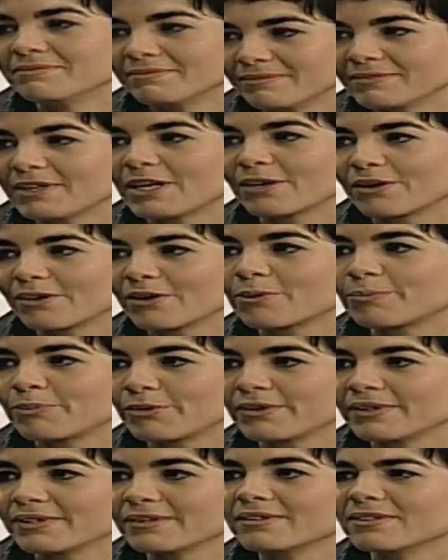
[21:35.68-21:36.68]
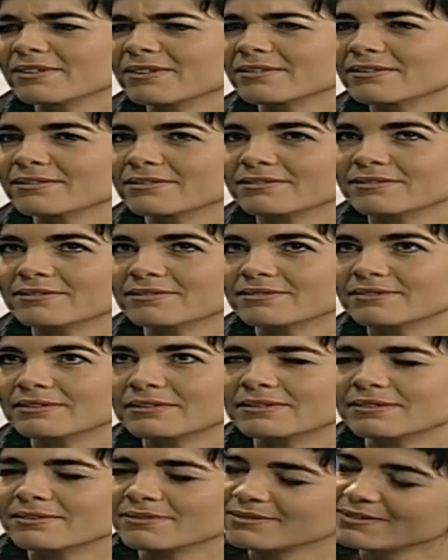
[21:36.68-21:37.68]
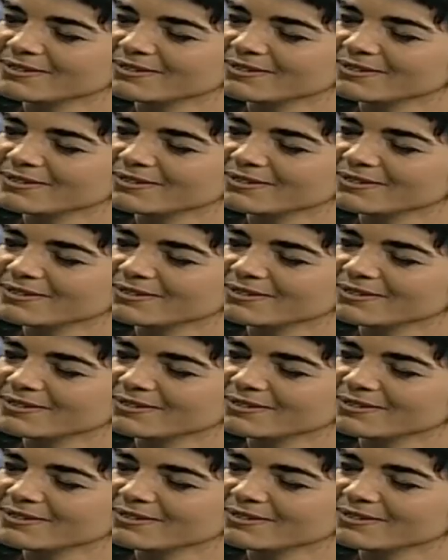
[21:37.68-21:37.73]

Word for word: sana, cuerpo sano. Eh. Yeah, it's a